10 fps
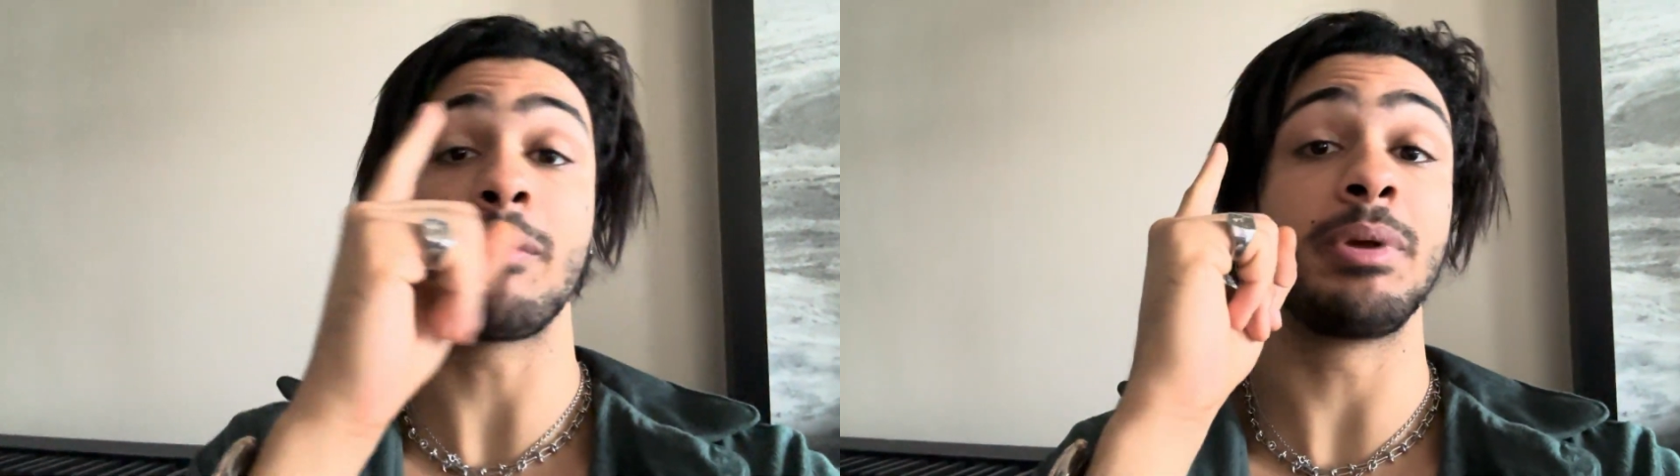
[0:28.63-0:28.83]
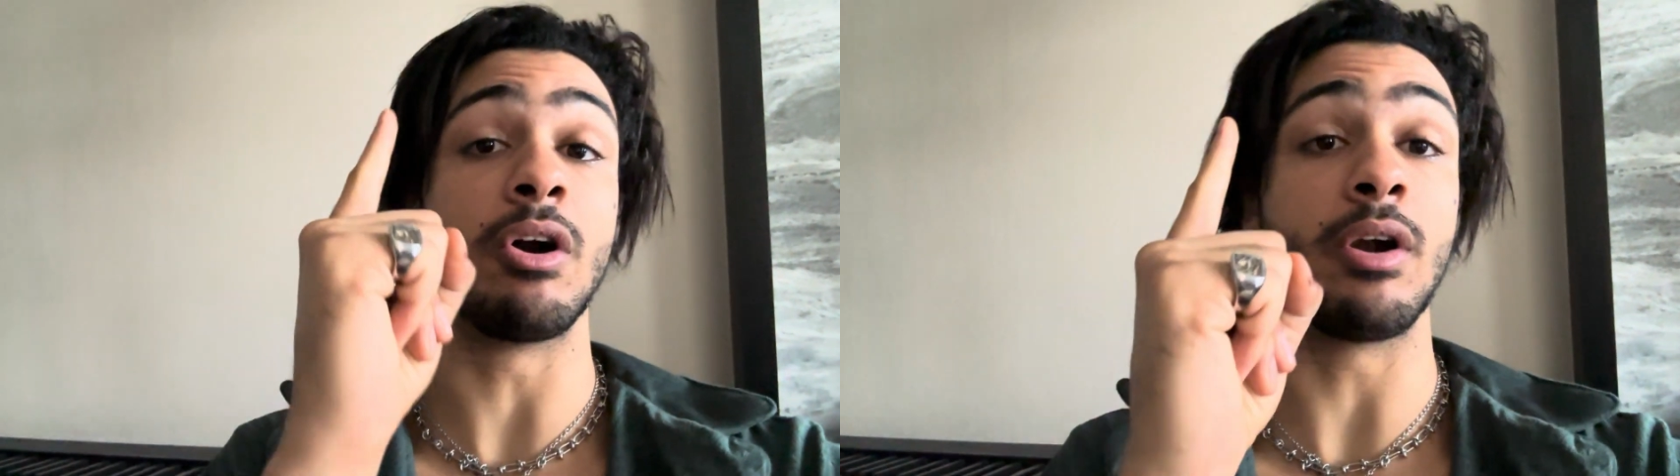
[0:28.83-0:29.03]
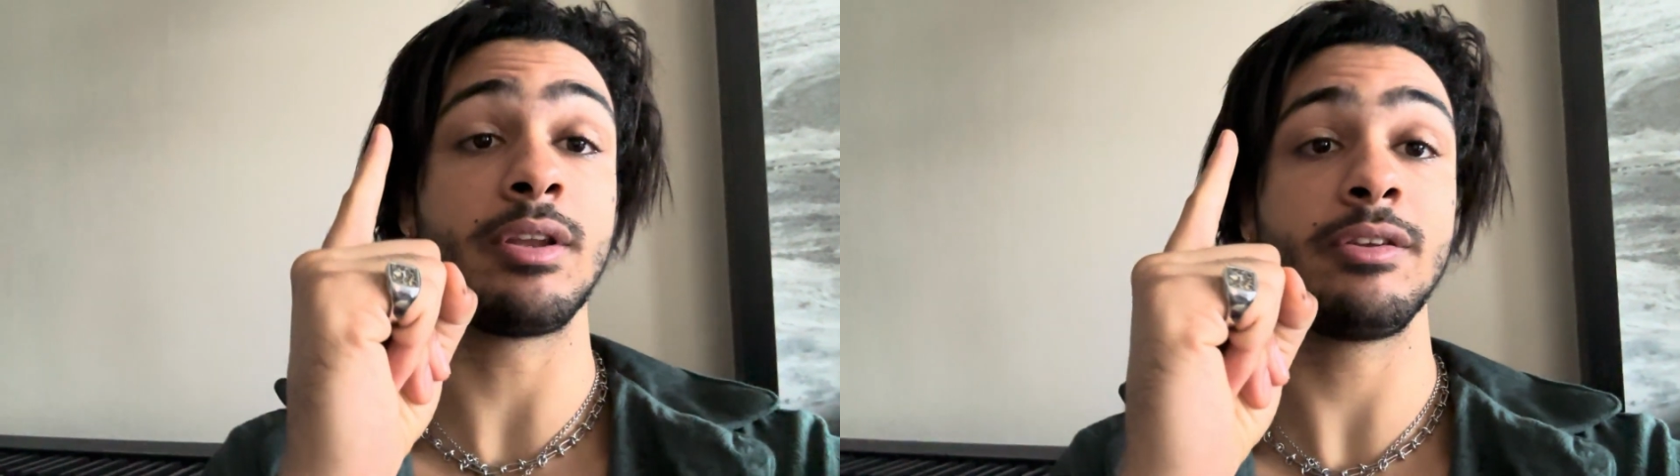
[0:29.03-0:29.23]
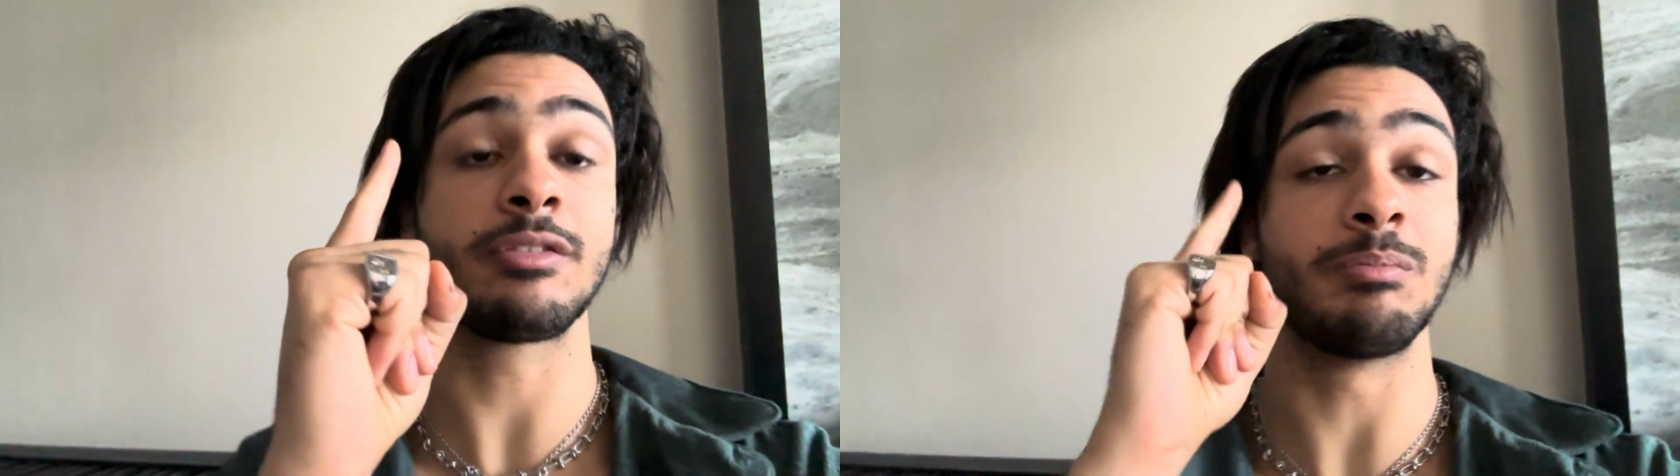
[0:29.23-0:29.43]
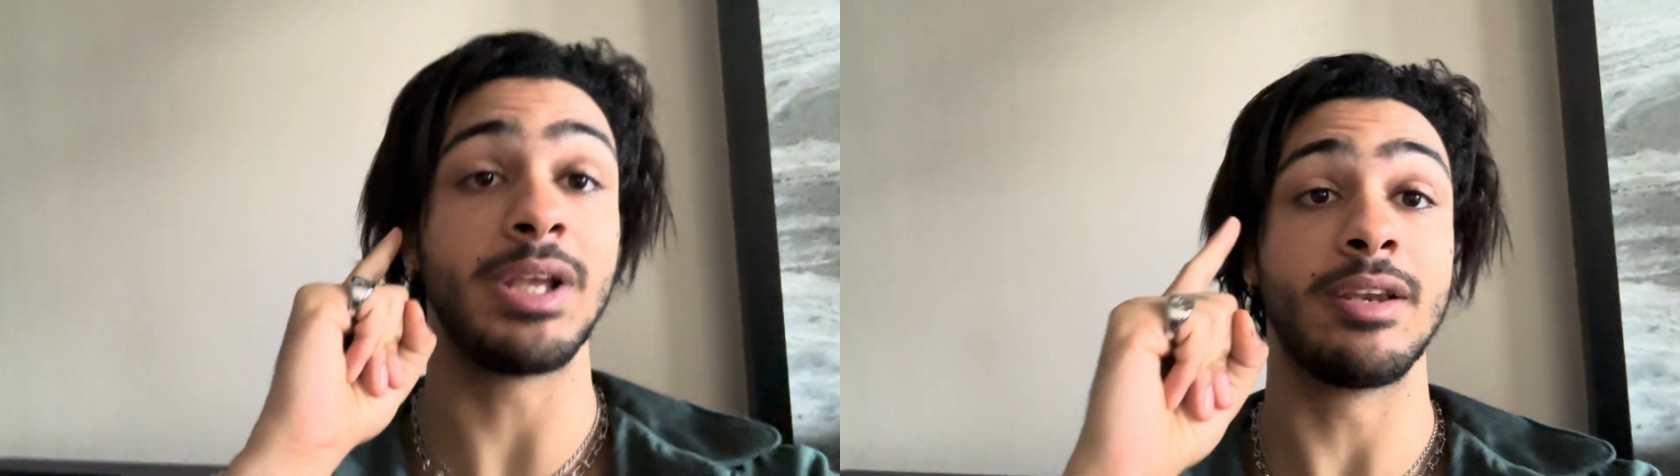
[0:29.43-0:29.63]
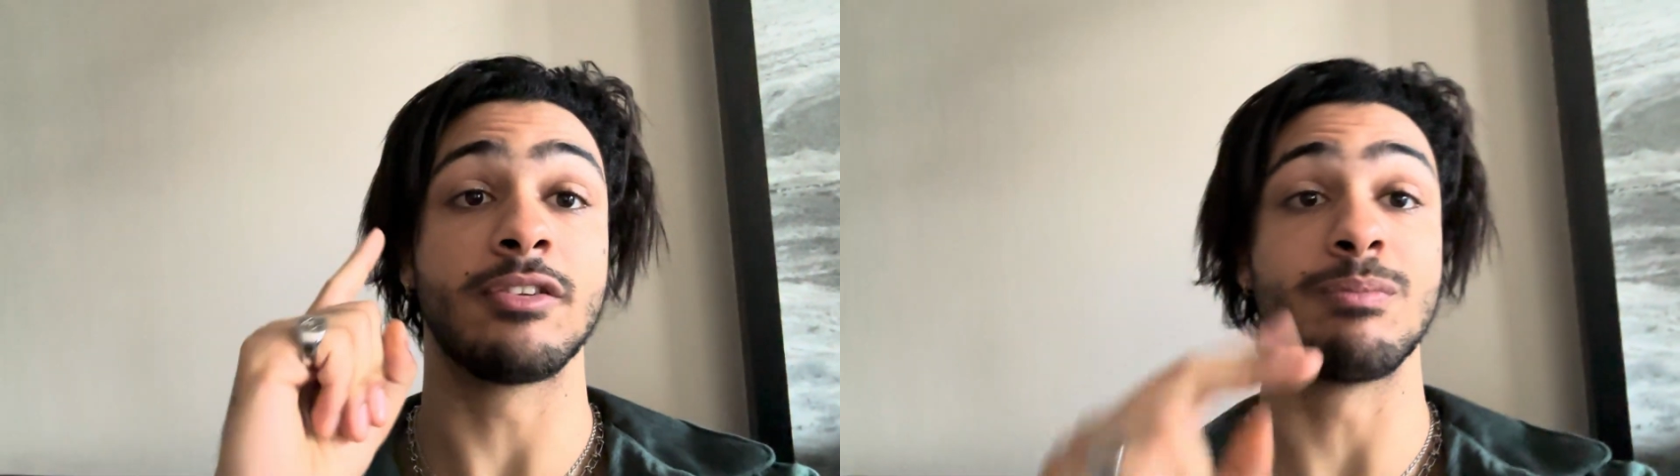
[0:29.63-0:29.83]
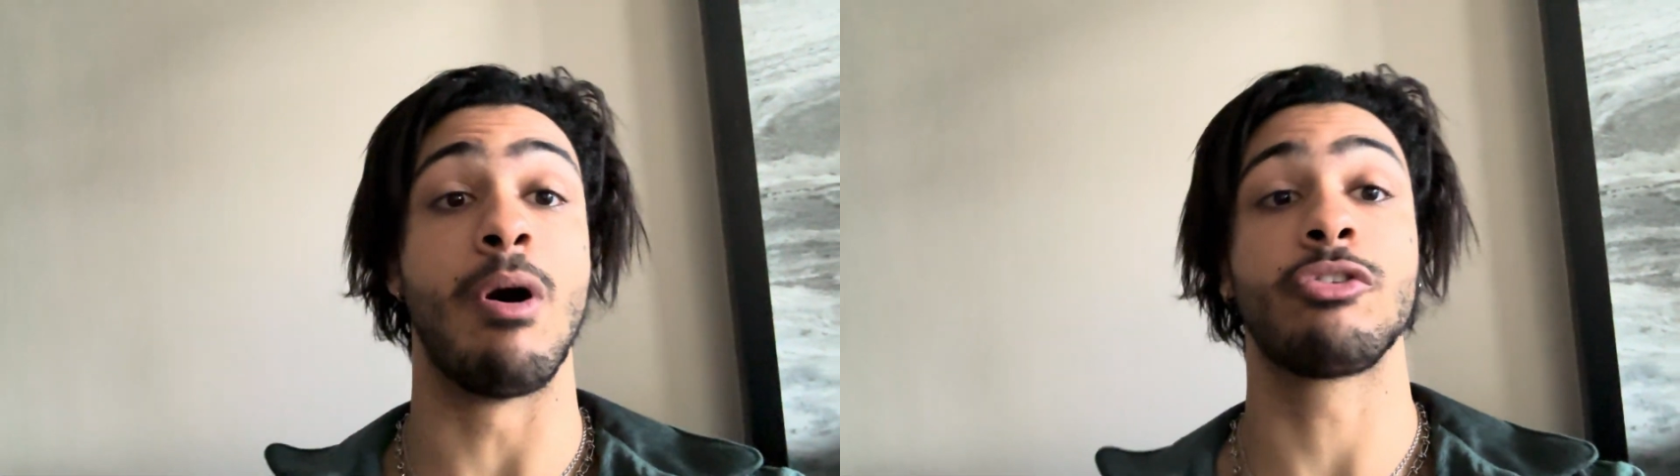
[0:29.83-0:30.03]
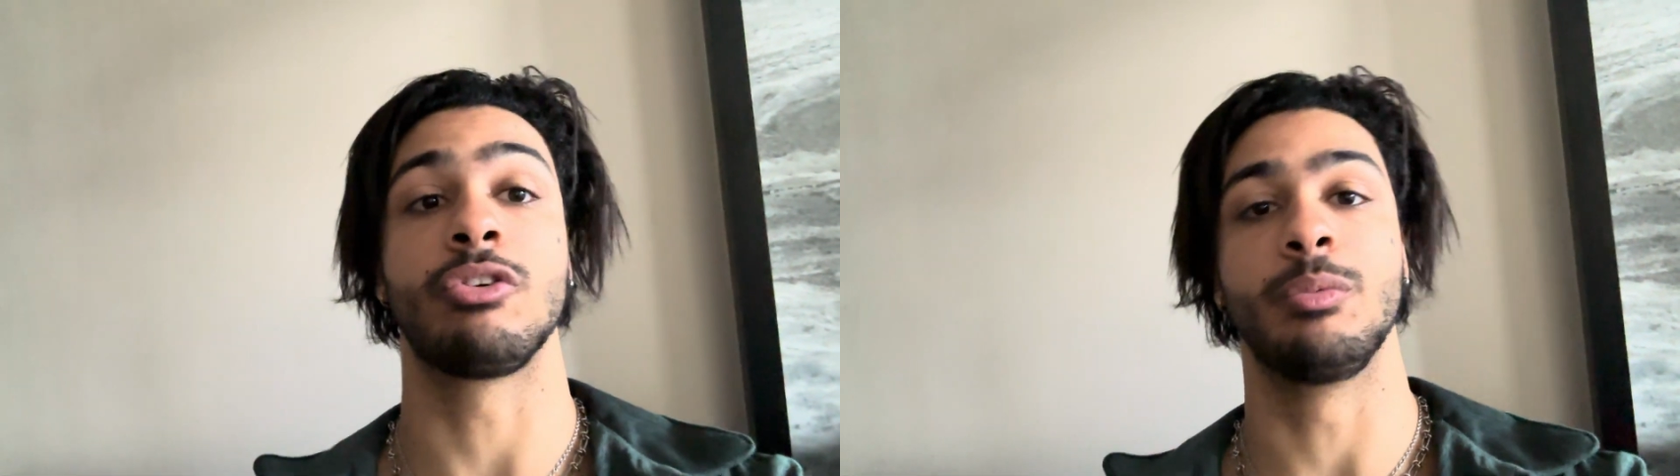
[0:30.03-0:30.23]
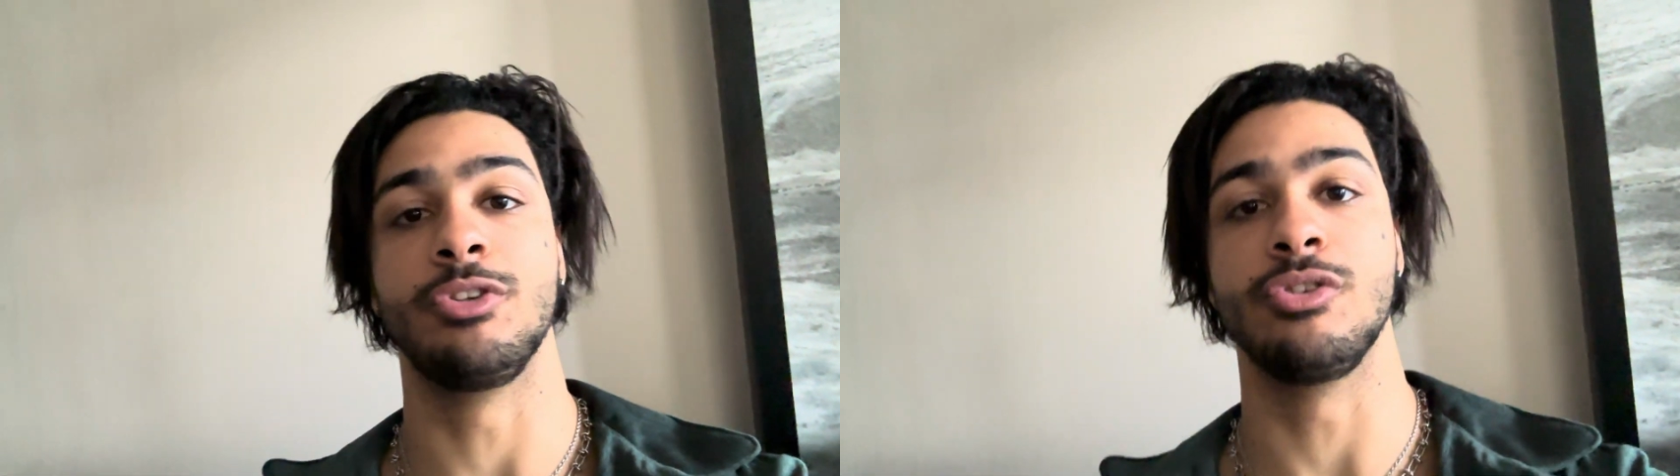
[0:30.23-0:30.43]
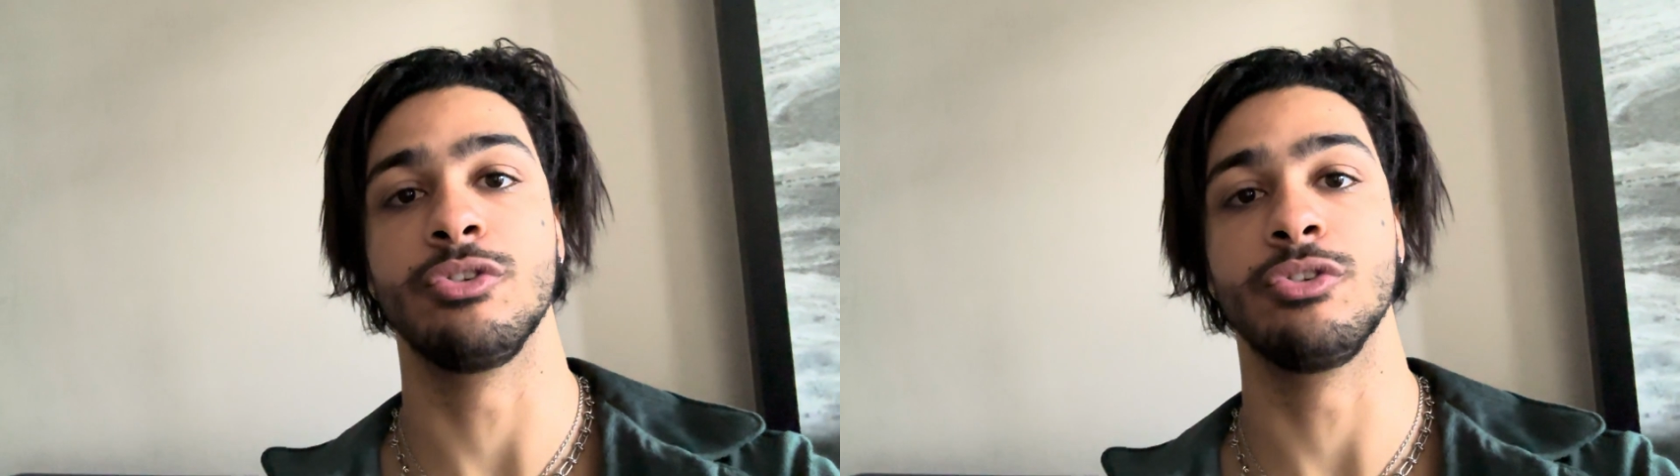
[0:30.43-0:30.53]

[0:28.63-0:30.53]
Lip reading: big artist making a small song with you.